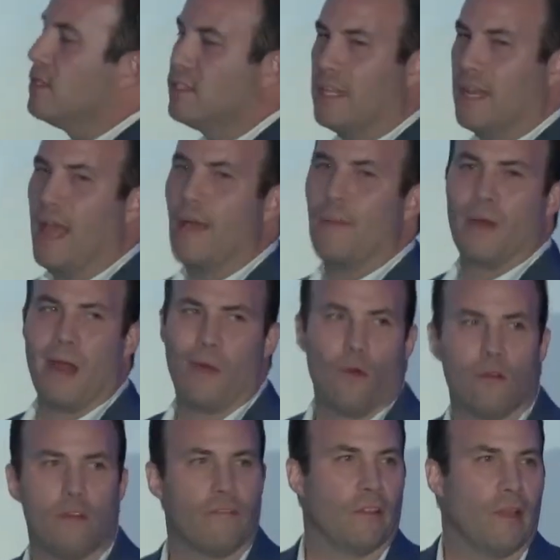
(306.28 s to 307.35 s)
today, but I
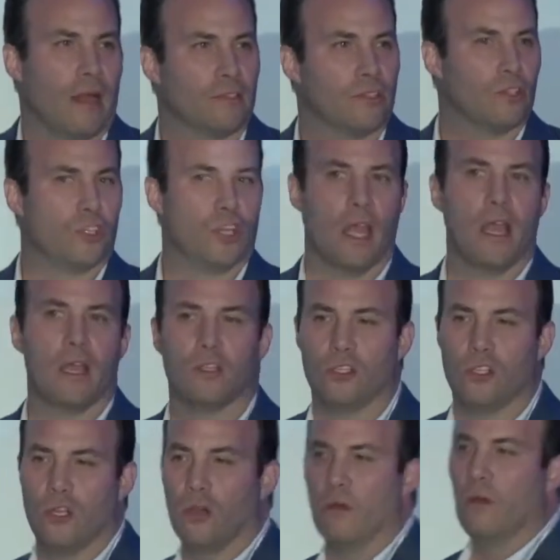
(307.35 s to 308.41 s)
wonder if a lot's
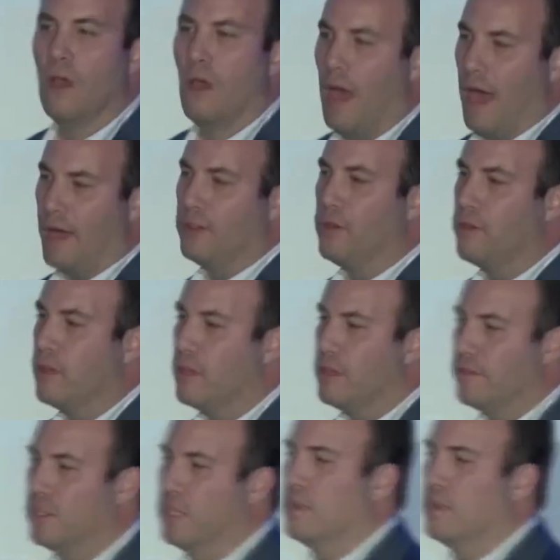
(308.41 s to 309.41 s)
changed. I do think you've seen